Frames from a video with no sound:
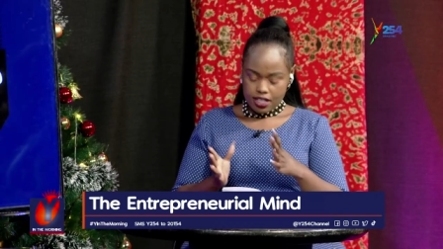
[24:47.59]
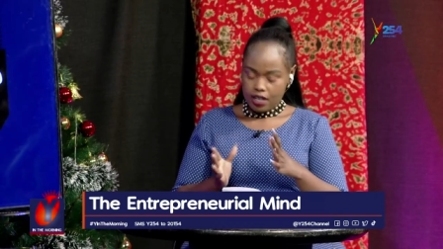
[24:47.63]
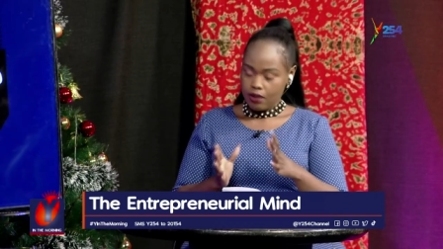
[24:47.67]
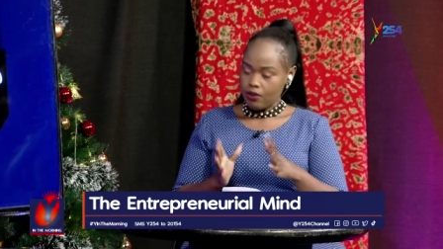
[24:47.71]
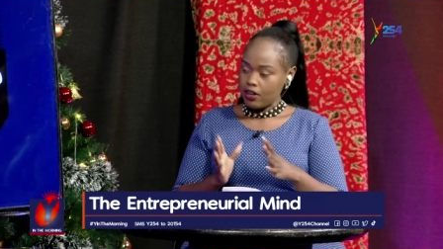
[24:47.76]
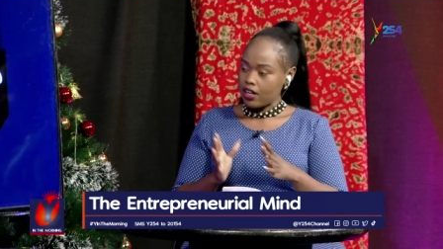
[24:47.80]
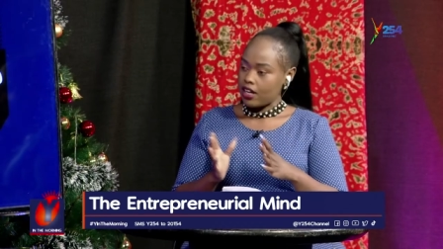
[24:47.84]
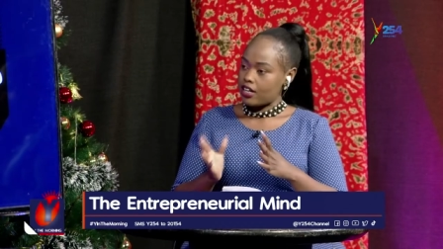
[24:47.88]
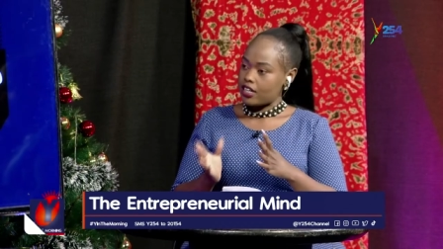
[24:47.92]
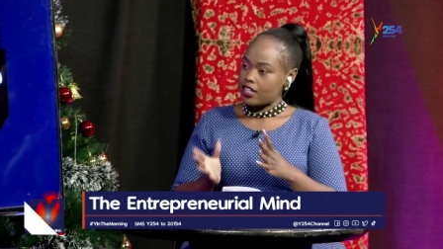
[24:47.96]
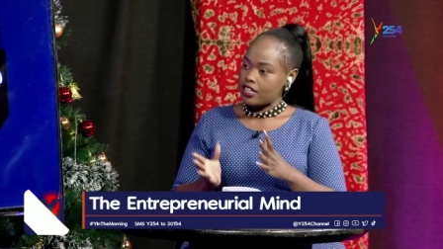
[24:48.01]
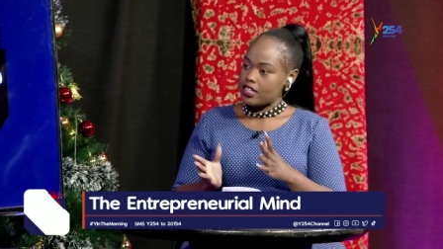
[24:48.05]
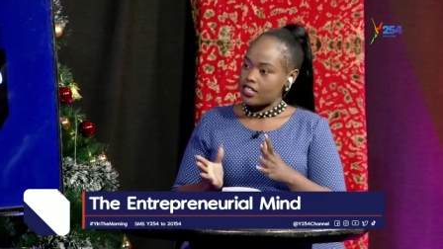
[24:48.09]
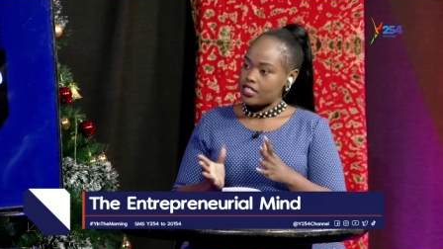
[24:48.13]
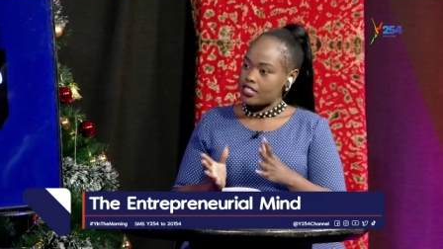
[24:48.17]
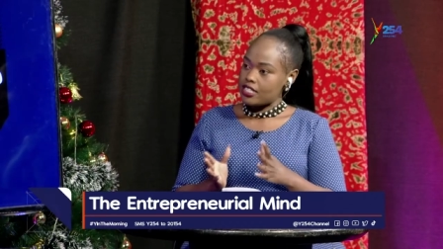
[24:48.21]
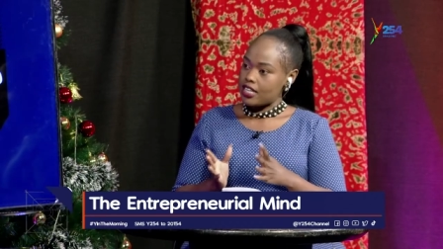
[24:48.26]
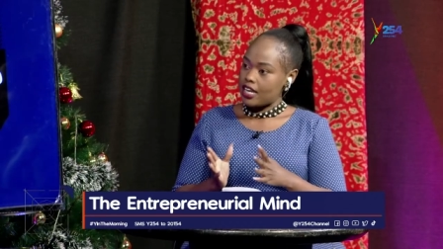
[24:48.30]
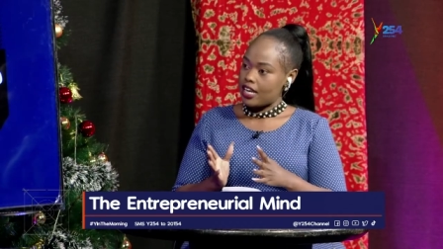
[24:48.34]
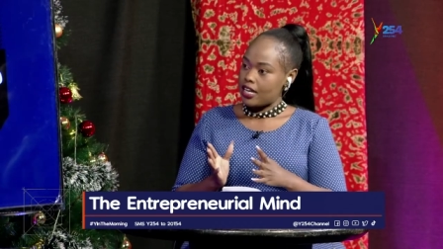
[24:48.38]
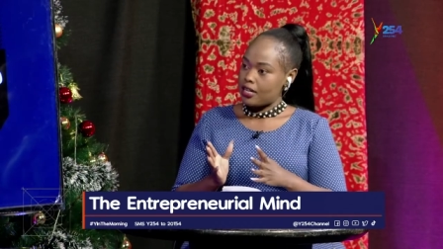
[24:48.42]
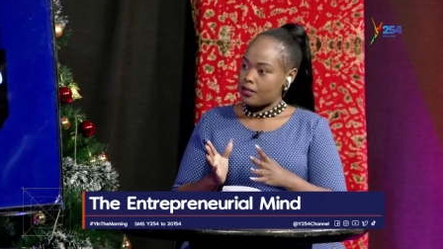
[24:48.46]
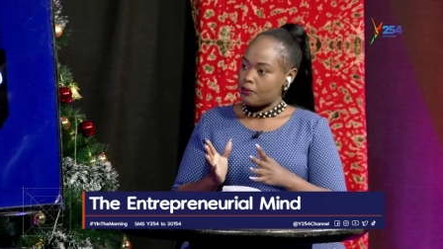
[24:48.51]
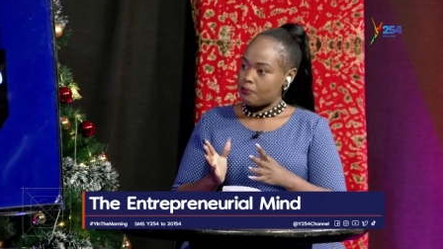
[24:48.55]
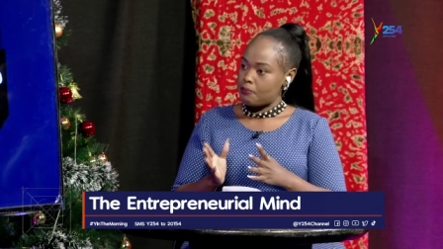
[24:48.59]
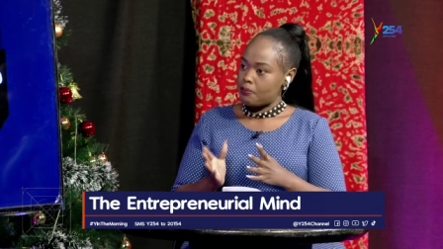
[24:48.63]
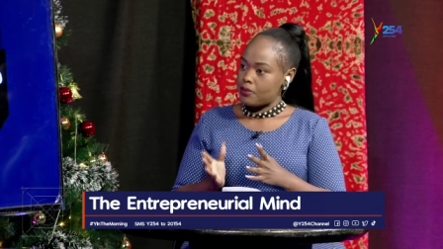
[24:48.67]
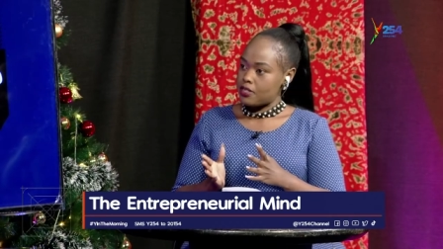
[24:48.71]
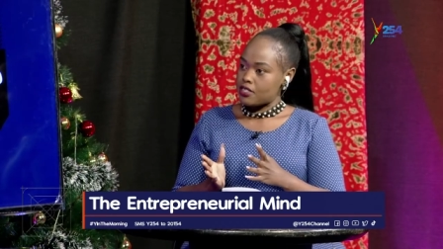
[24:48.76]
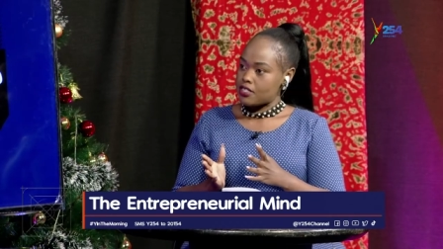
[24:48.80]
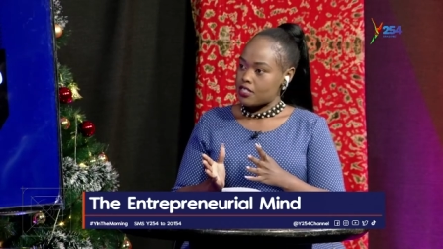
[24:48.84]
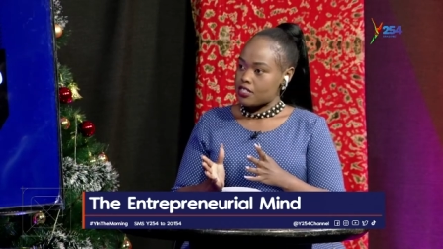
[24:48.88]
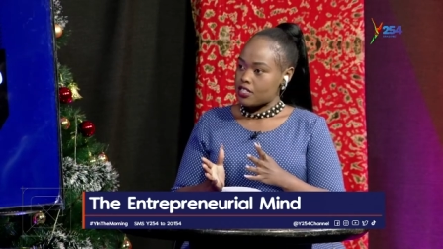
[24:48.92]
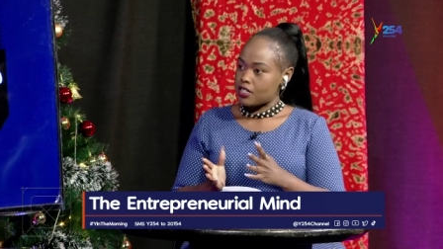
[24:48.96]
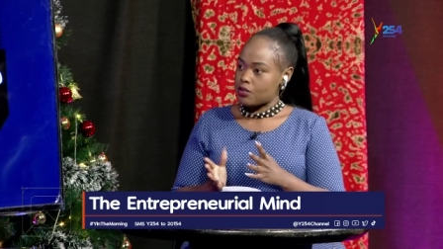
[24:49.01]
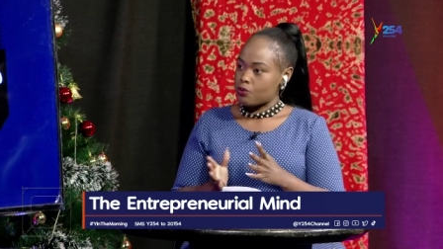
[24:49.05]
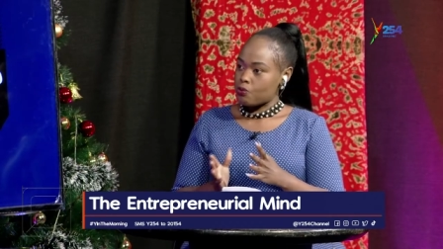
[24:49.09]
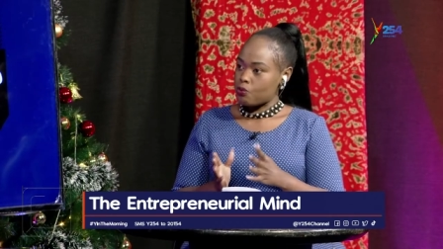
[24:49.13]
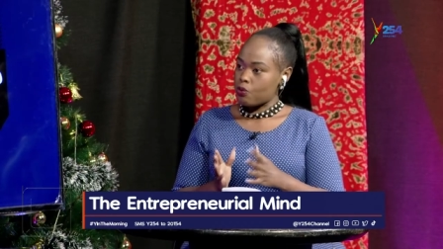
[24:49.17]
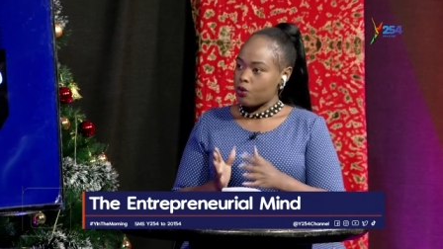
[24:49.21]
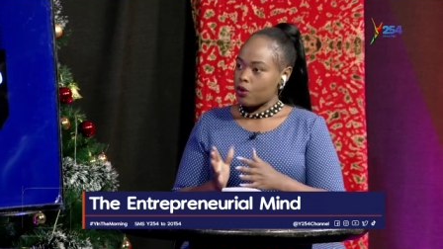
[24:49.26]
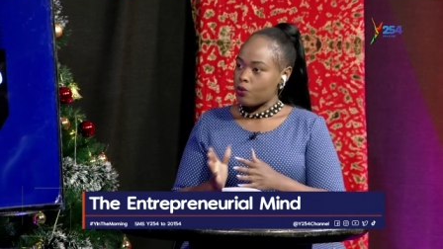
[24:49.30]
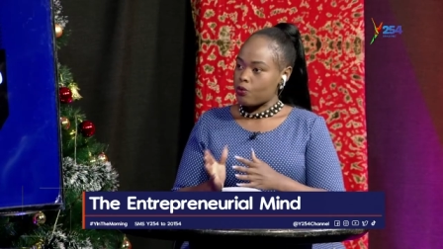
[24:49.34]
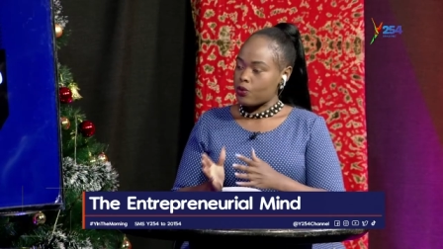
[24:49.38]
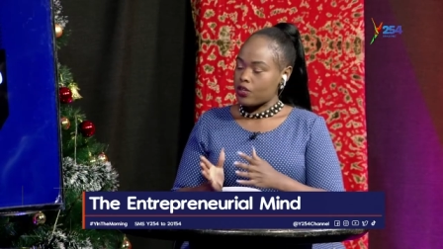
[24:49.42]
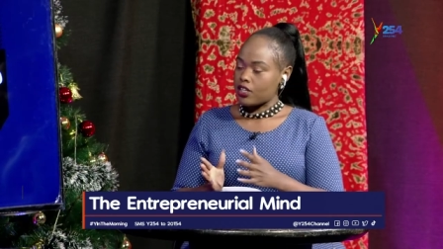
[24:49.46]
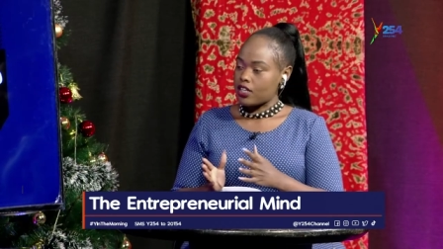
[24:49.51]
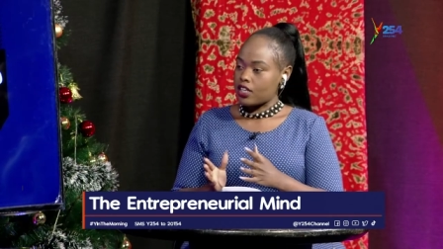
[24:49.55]
our careers and business and
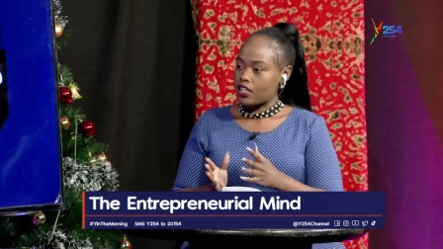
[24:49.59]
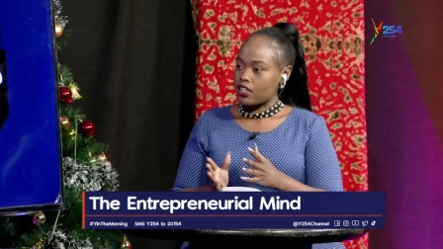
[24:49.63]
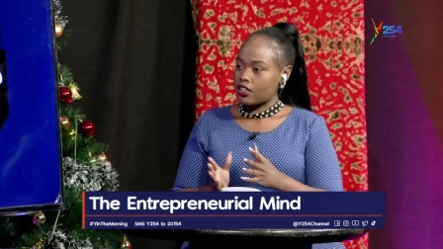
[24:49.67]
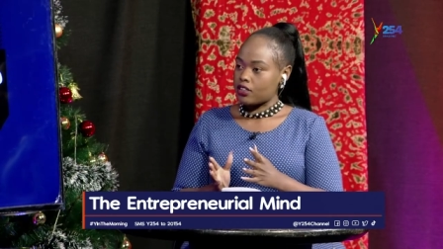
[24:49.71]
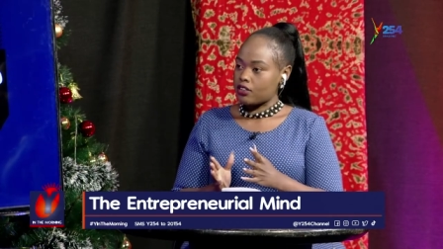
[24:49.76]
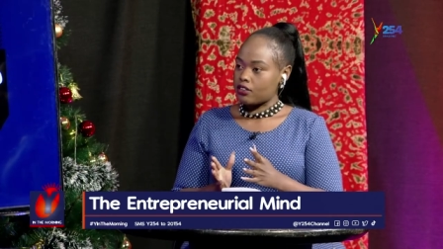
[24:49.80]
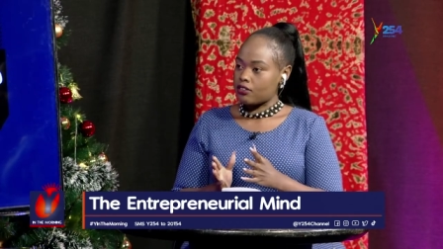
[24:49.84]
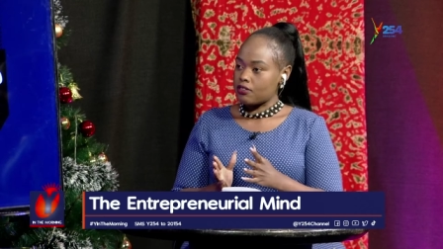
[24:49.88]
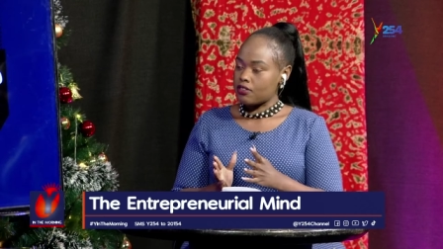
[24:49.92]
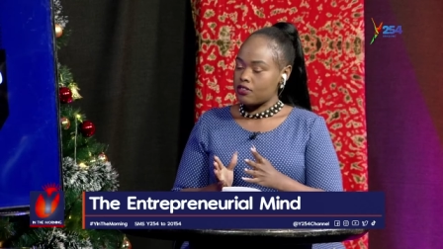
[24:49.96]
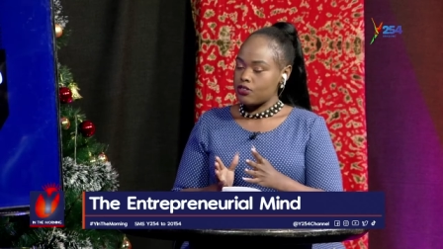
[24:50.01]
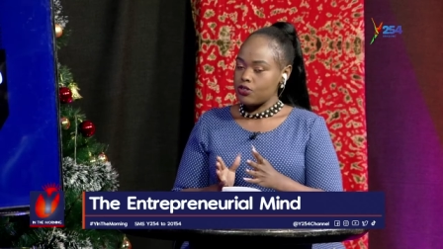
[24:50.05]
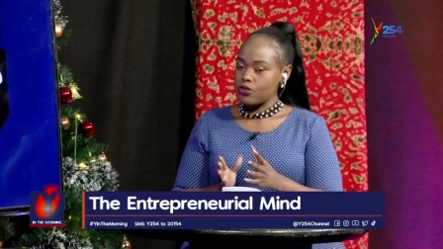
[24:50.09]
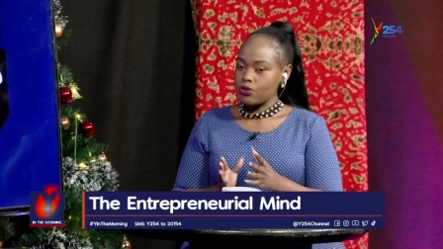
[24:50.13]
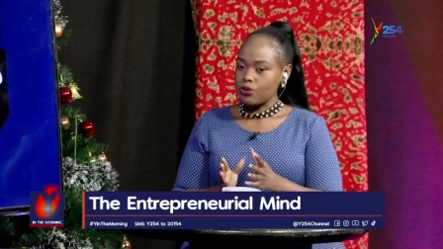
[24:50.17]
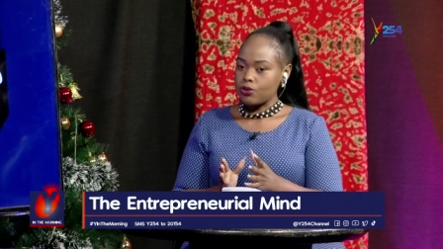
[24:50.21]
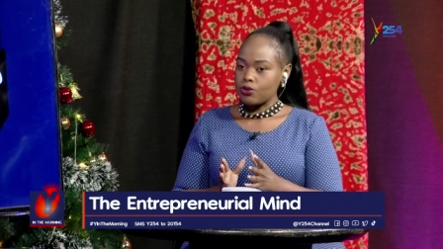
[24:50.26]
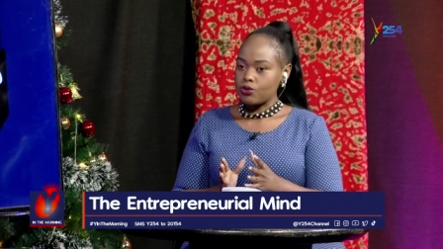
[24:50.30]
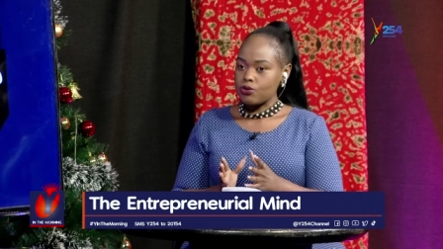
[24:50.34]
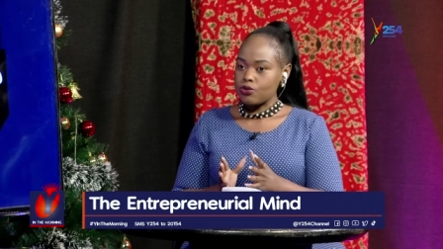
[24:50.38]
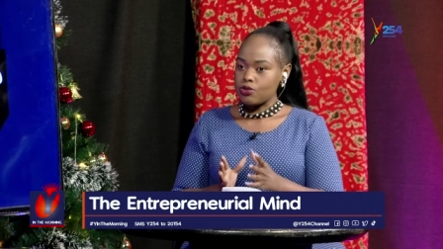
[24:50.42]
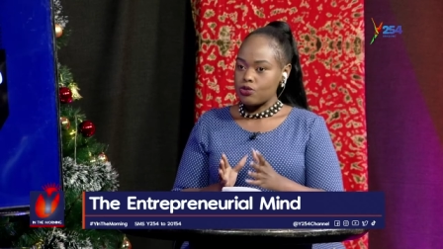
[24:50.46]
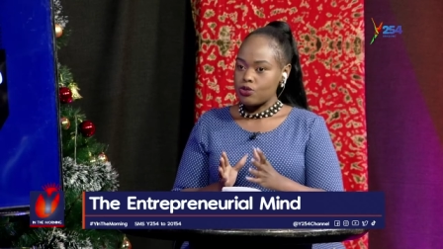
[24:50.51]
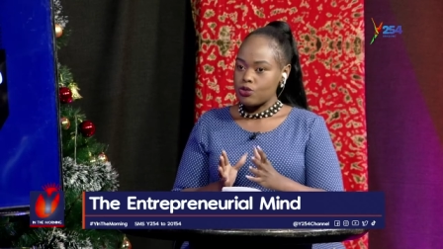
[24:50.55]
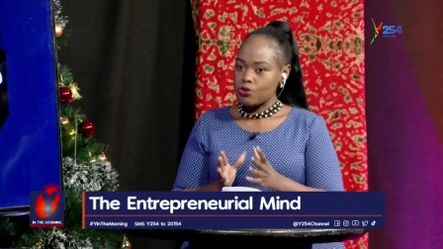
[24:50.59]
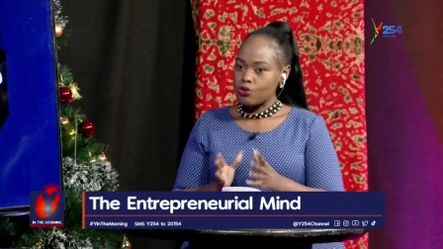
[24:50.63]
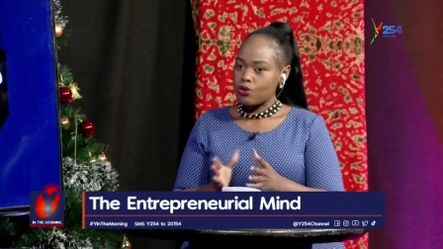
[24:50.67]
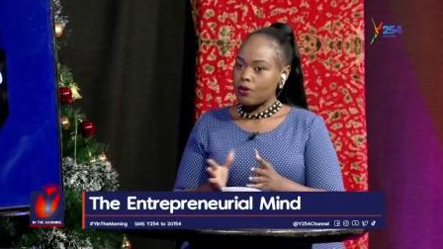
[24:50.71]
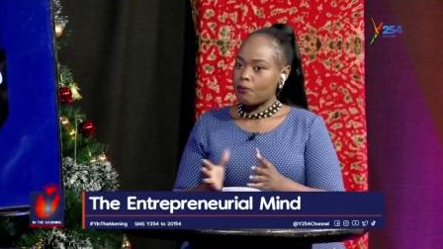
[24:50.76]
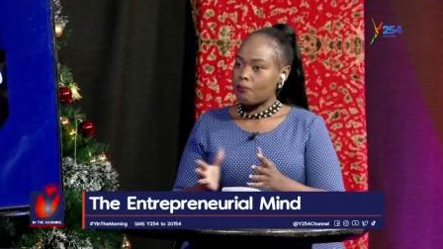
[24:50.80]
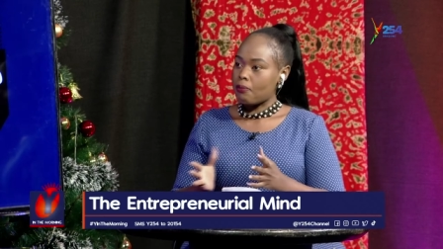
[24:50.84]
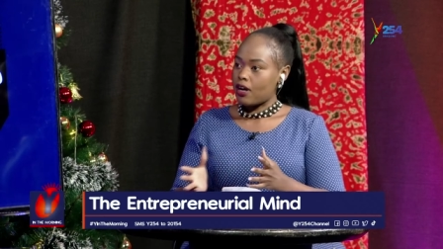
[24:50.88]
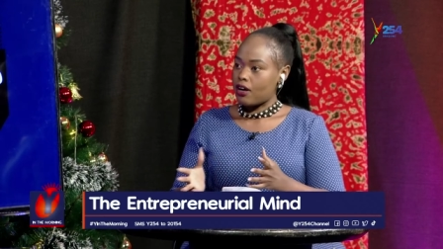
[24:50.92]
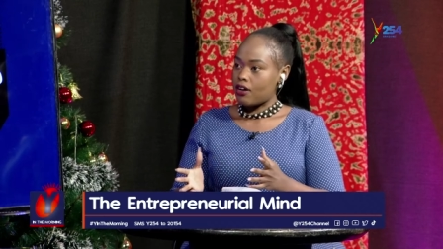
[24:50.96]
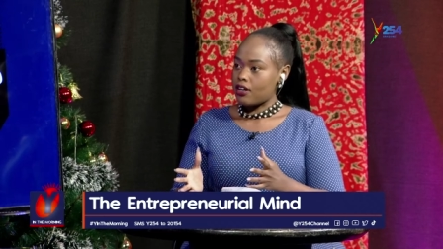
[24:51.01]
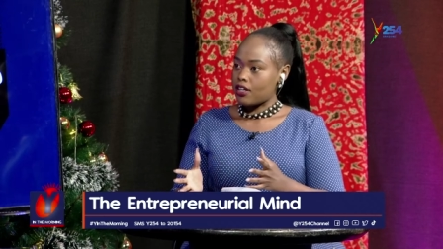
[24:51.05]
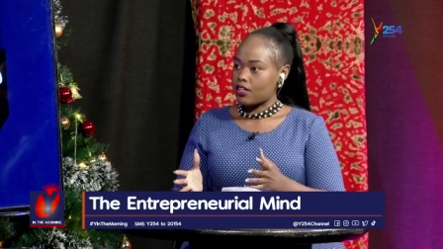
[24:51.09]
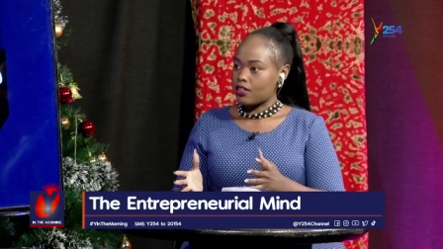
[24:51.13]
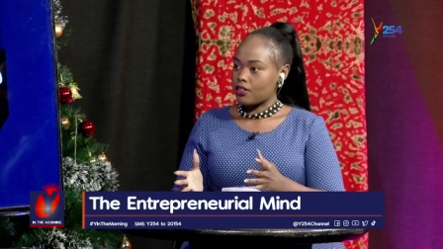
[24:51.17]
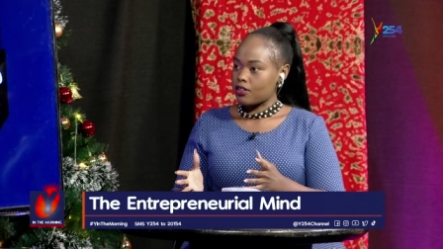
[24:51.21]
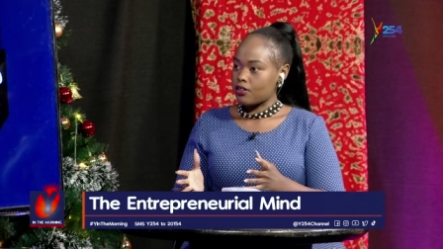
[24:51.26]
what we can, you know, do about it.